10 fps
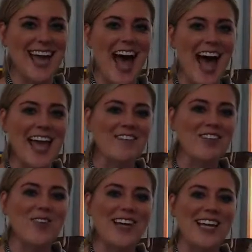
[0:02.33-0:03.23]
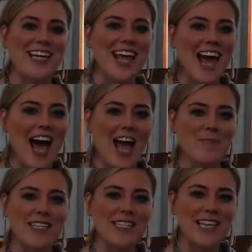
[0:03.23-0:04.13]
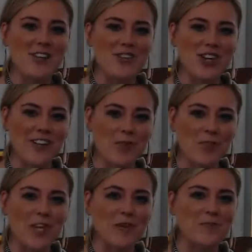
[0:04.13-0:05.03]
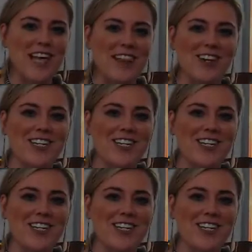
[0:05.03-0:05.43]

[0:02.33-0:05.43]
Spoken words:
Hi everyone, I'm Miss Hedrick from Williams Southern,